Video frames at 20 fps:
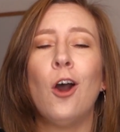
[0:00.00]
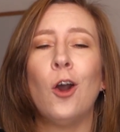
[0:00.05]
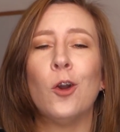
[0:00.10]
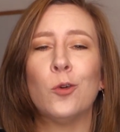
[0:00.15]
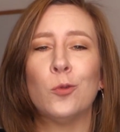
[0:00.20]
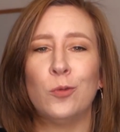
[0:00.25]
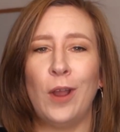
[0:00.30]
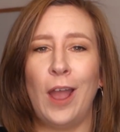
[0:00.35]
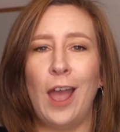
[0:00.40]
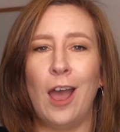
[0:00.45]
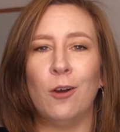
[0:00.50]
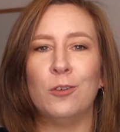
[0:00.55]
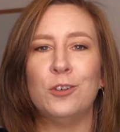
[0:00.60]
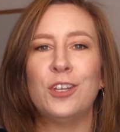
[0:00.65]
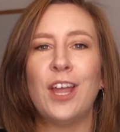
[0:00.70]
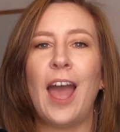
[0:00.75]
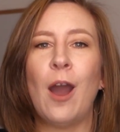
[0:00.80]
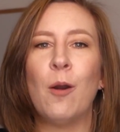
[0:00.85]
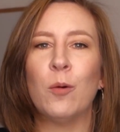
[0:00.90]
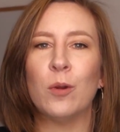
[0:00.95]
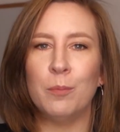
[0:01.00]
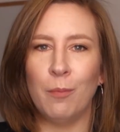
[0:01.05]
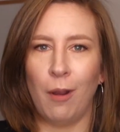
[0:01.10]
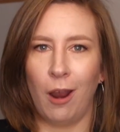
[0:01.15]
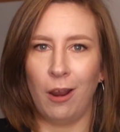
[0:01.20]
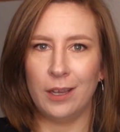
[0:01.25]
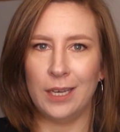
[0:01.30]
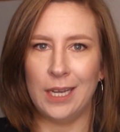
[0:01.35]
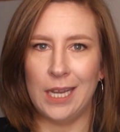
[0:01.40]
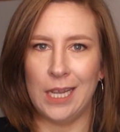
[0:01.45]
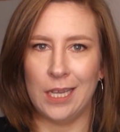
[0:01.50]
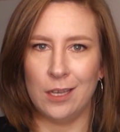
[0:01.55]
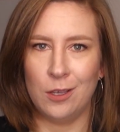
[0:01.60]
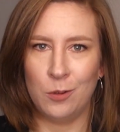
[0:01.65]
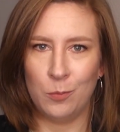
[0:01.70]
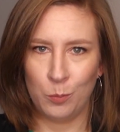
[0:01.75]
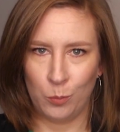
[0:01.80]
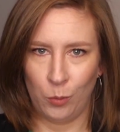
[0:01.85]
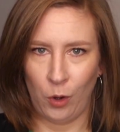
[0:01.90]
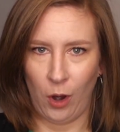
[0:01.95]
around our marketing
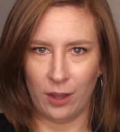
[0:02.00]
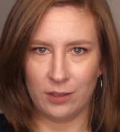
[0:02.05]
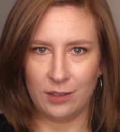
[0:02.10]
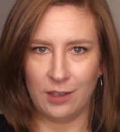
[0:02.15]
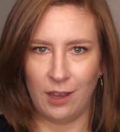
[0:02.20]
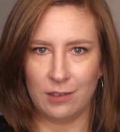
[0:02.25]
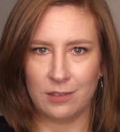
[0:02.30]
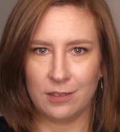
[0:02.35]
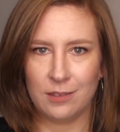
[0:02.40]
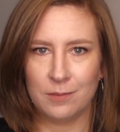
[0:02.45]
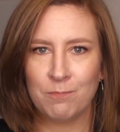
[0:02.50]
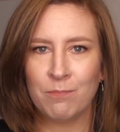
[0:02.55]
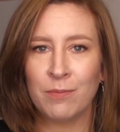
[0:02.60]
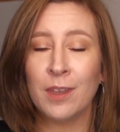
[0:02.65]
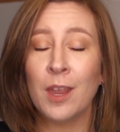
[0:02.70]
process.